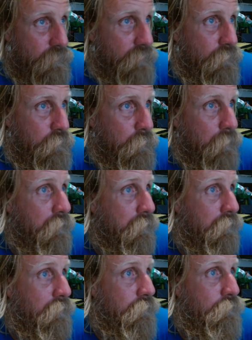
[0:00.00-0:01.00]
if you will,
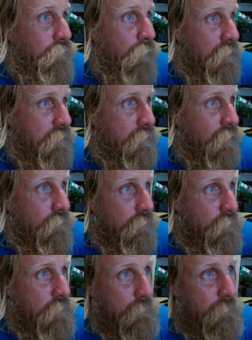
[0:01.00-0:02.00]
passed down
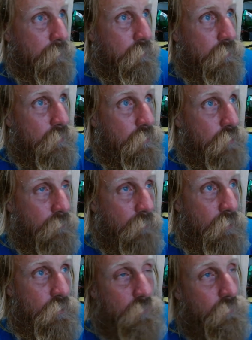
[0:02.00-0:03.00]
from generation to
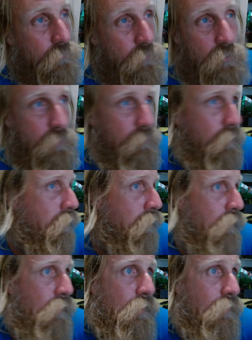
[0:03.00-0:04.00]
generation of just
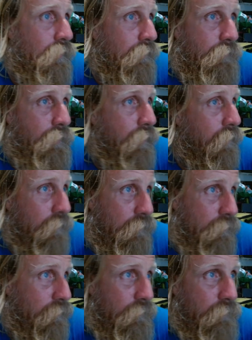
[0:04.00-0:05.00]
living out
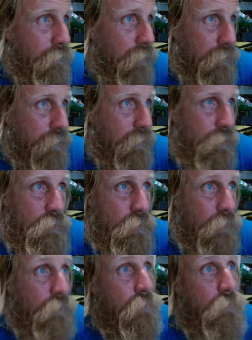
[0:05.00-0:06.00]
in the wetlands
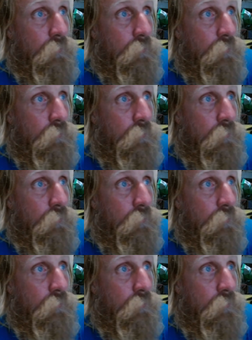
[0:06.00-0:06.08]
and